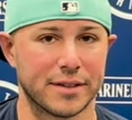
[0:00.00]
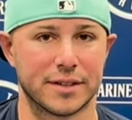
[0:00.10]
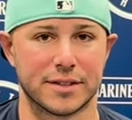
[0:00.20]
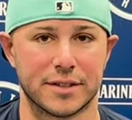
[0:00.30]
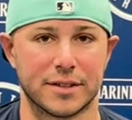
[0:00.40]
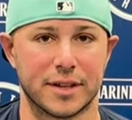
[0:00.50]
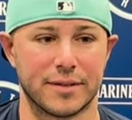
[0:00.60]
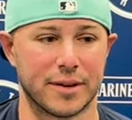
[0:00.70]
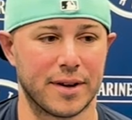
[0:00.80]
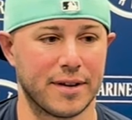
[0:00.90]
There's still,
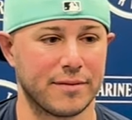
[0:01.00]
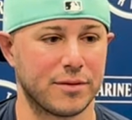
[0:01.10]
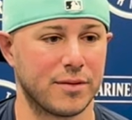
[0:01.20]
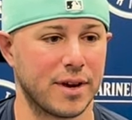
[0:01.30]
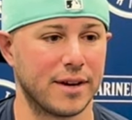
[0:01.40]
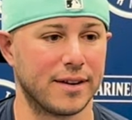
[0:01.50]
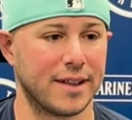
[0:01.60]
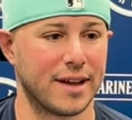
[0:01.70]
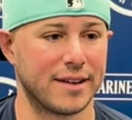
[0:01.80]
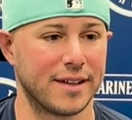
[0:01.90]
you know, I created a
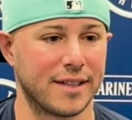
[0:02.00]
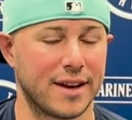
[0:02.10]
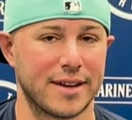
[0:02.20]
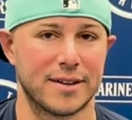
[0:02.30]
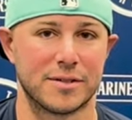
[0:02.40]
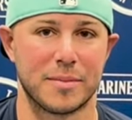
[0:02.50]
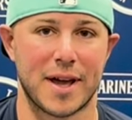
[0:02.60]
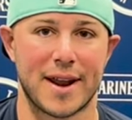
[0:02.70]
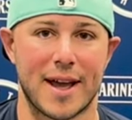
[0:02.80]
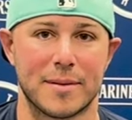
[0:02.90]
lot of years of
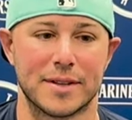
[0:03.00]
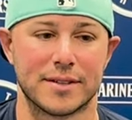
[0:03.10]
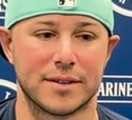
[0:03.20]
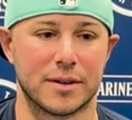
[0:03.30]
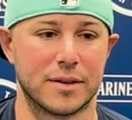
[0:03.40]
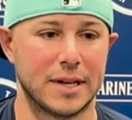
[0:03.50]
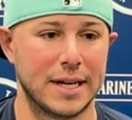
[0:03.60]
bad habits. So